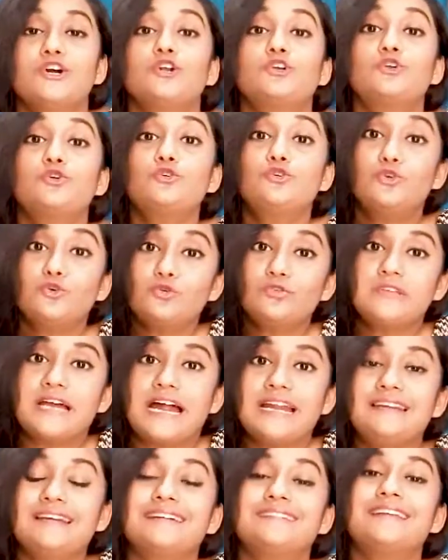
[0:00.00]
to do
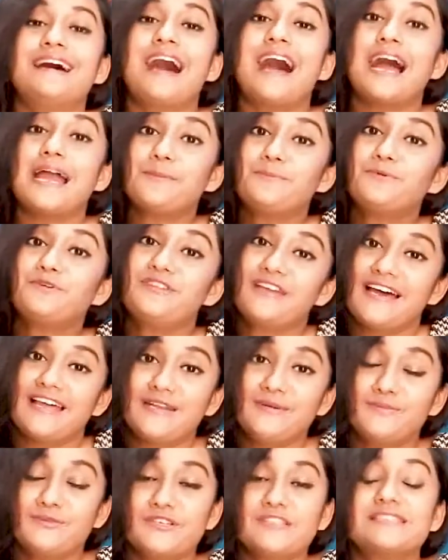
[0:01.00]
that the
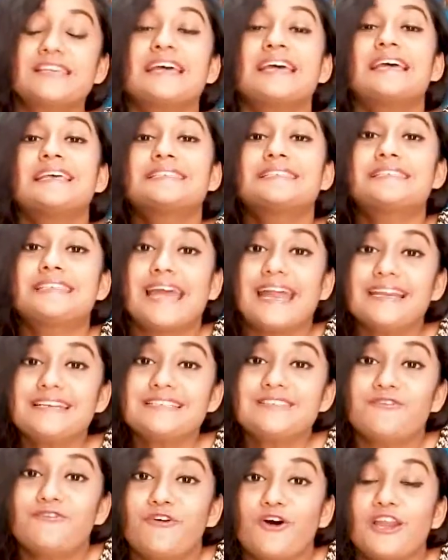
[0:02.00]
hypothalamus
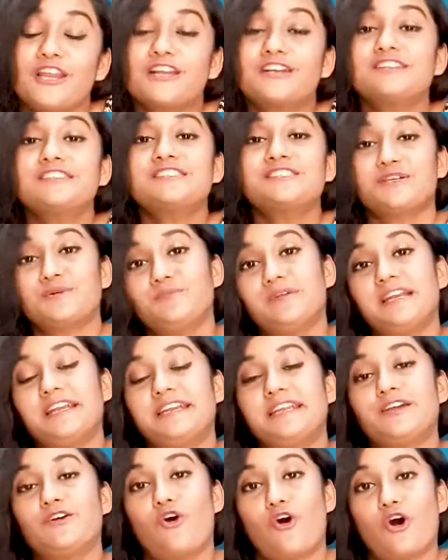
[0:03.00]
sends follicle
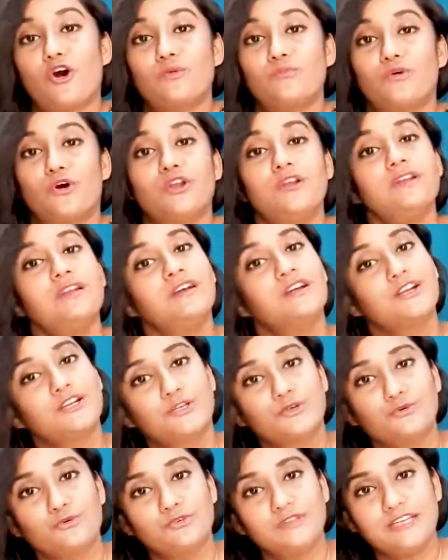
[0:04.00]
stimulating hormone
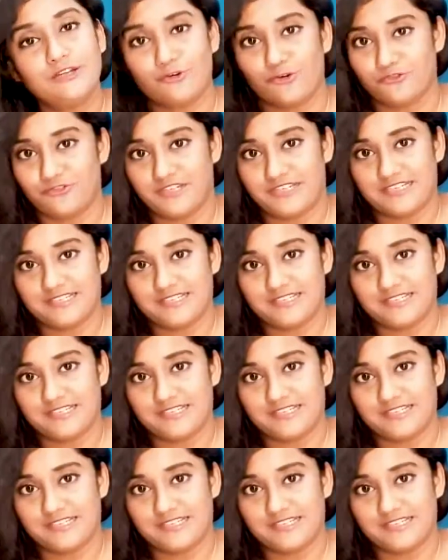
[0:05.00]
to the ovary.